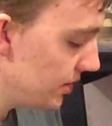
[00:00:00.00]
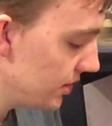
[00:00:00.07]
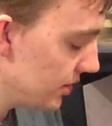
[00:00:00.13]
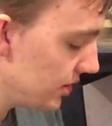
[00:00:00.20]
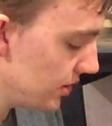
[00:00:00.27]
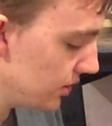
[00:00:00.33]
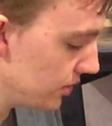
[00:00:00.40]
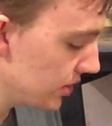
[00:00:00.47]

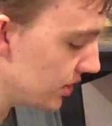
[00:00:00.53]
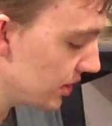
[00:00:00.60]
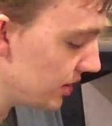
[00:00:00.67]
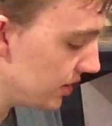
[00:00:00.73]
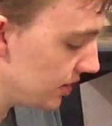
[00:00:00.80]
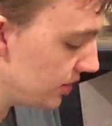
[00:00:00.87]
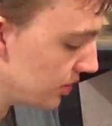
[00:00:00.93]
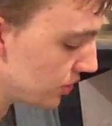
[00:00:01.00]
So just
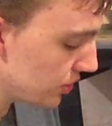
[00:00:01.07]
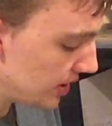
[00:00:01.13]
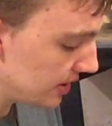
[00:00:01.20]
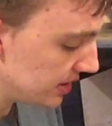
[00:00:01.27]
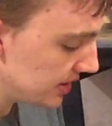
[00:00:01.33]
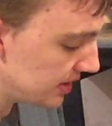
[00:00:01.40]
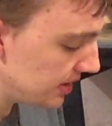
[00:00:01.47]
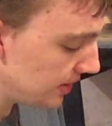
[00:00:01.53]
gonna try and
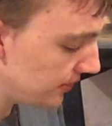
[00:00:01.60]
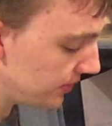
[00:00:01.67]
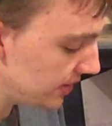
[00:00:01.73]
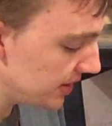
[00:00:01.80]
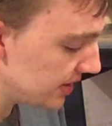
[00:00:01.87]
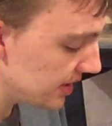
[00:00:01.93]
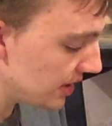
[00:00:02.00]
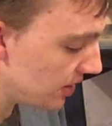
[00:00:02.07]
sift
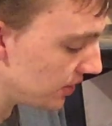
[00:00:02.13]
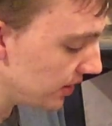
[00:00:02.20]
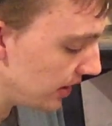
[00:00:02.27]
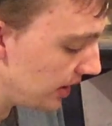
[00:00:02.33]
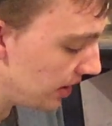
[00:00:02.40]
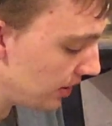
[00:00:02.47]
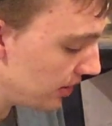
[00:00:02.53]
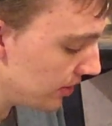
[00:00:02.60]
this out
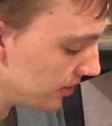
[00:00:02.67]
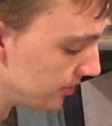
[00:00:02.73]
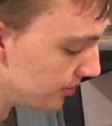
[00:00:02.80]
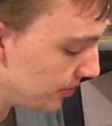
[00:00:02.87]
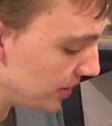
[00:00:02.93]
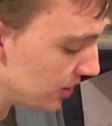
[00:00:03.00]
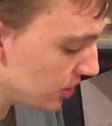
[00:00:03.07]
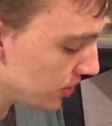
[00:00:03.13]
here.
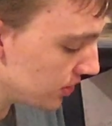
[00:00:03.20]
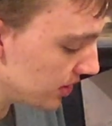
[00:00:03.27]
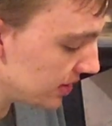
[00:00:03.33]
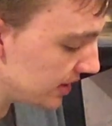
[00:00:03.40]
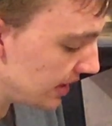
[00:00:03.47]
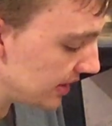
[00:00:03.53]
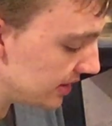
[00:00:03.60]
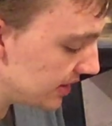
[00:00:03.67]
Make sure this
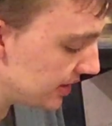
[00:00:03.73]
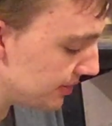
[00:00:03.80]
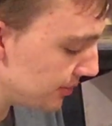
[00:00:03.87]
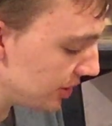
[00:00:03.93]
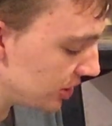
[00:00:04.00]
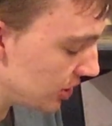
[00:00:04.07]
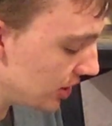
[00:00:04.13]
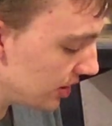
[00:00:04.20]
gets as
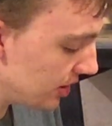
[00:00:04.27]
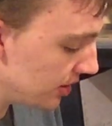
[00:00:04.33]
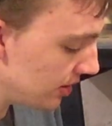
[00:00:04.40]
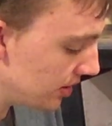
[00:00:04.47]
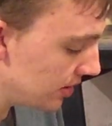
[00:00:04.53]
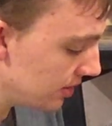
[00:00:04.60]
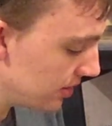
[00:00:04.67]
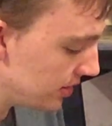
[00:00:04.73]
much of the
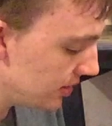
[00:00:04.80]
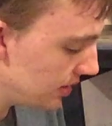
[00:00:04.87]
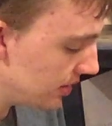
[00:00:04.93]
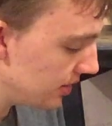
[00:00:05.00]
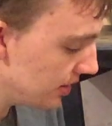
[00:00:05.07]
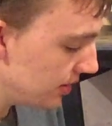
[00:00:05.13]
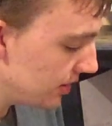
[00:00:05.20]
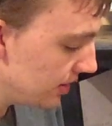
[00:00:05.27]

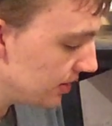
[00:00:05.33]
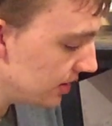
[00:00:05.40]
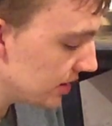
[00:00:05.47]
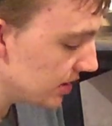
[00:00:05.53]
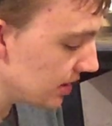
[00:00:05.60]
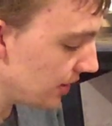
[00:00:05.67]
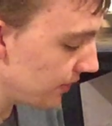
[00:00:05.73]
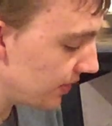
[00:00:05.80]

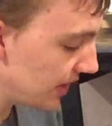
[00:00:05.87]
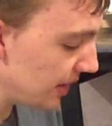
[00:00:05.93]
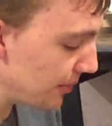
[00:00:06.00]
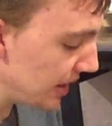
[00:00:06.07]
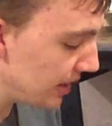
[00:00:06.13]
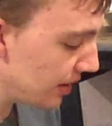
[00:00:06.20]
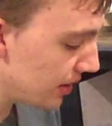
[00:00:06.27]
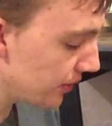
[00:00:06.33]
stuff that I
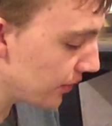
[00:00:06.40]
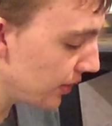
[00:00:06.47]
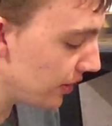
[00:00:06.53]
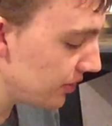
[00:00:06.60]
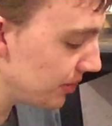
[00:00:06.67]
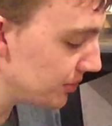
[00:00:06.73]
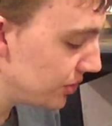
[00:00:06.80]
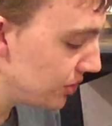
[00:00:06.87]
might not have
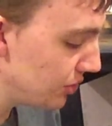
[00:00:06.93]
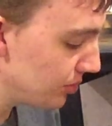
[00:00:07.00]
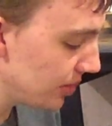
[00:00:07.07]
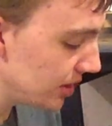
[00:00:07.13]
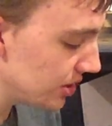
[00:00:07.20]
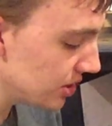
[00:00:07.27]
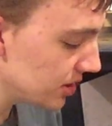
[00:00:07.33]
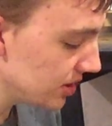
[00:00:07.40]
ground up too
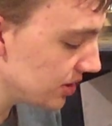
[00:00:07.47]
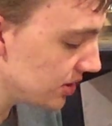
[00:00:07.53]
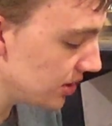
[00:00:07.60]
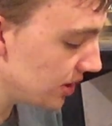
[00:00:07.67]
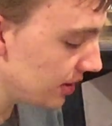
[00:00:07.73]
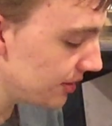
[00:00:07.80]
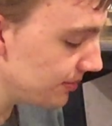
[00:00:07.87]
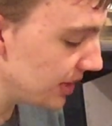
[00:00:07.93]
much because,
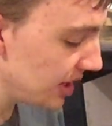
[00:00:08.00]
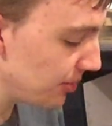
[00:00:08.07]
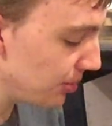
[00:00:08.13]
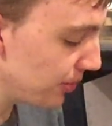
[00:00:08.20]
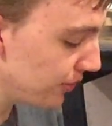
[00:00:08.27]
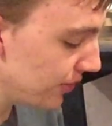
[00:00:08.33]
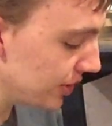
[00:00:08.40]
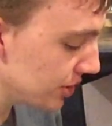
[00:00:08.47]
not a
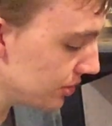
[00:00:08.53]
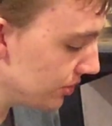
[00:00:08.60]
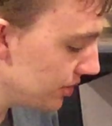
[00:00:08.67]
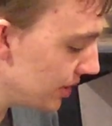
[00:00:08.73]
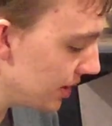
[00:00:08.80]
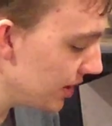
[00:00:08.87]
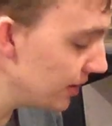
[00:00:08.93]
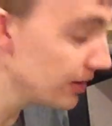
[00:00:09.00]

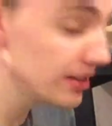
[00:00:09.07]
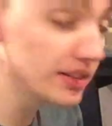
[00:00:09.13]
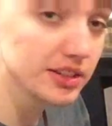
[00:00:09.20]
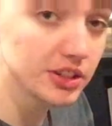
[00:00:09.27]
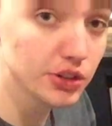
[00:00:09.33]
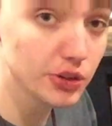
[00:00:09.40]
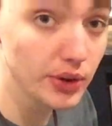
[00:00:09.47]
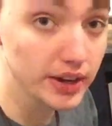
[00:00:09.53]
professional
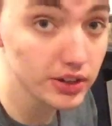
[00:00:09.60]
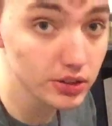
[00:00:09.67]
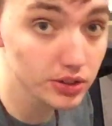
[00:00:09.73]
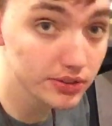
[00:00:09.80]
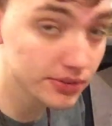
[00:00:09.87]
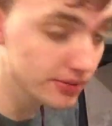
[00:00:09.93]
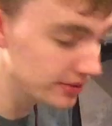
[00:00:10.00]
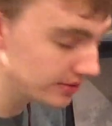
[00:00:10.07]

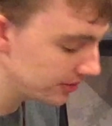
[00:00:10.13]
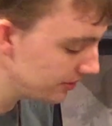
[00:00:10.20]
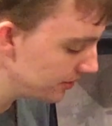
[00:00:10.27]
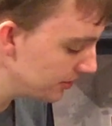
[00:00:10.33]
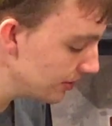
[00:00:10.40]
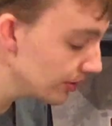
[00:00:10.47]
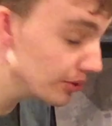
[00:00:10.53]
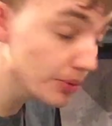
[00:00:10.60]
grinder
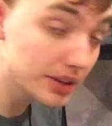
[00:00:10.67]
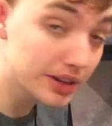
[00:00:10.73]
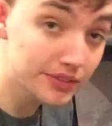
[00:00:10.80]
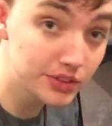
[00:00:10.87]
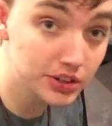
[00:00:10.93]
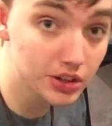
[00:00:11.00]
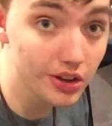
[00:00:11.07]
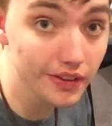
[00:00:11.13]
or whatever
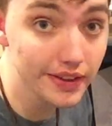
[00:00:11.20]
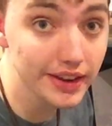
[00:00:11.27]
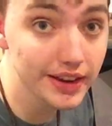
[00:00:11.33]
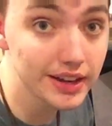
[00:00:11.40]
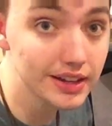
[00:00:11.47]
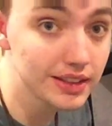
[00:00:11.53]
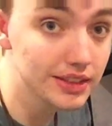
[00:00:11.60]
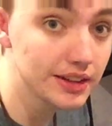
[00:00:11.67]
you call that
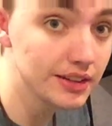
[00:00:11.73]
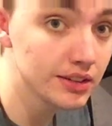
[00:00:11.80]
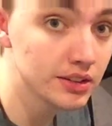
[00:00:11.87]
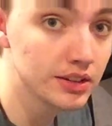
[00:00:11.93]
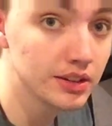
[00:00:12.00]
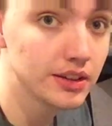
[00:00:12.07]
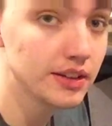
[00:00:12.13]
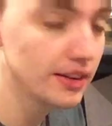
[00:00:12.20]
kind of thing.
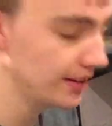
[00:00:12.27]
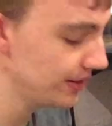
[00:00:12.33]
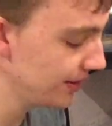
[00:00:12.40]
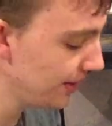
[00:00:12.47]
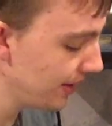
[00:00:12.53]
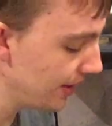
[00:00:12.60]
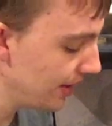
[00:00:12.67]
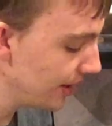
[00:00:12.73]

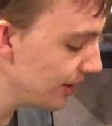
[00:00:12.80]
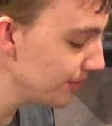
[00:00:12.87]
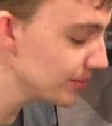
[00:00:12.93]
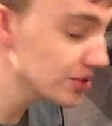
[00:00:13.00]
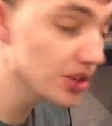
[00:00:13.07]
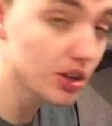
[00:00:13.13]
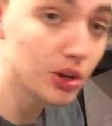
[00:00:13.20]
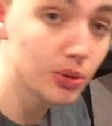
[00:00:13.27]

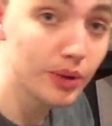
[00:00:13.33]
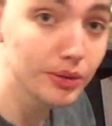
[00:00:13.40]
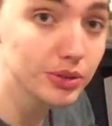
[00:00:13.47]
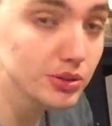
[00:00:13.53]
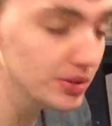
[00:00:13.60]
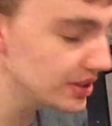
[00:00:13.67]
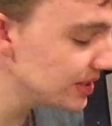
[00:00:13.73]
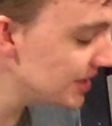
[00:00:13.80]
So while we're
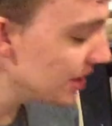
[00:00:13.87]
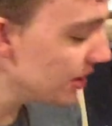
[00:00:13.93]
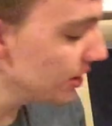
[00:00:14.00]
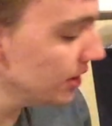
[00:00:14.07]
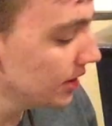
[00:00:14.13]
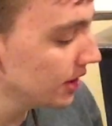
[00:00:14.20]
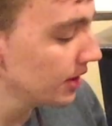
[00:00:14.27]
doing this here,